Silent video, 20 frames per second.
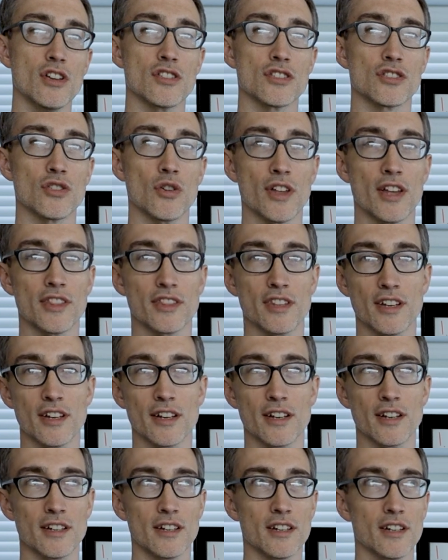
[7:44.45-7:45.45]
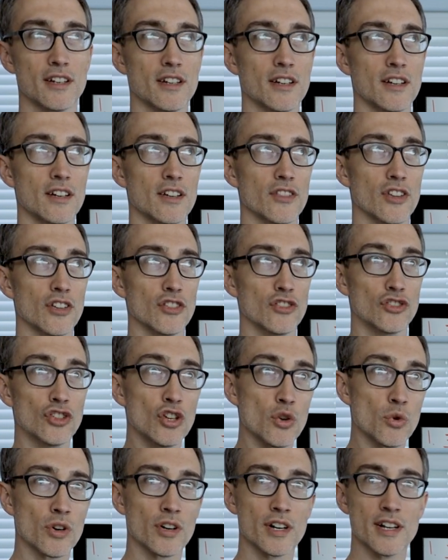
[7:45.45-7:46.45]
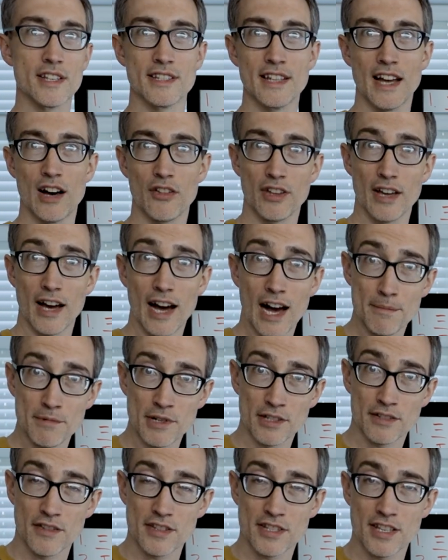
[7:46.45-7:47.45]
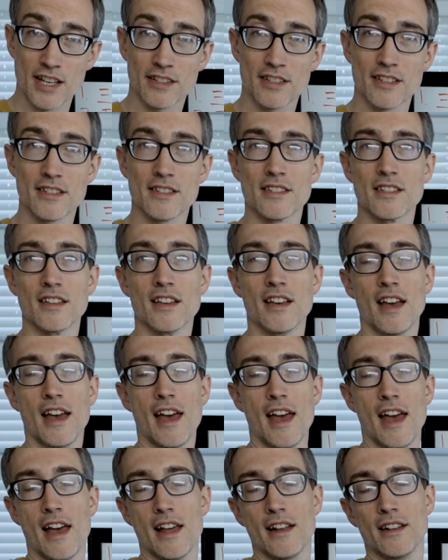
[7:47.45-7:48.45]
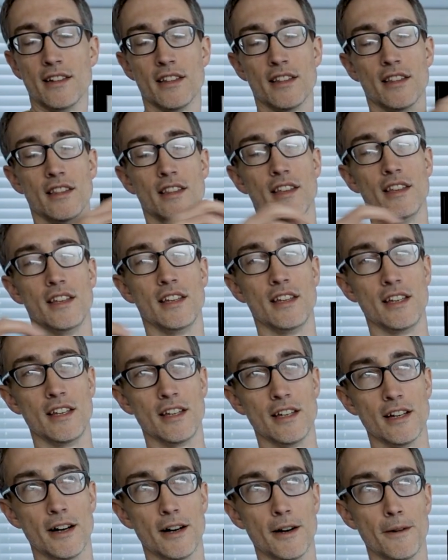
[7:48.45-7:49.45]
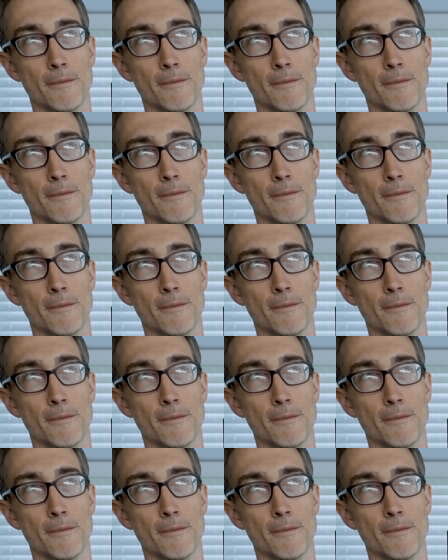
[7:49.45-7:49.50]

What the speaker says: so that the doer is now the object of the sentence and the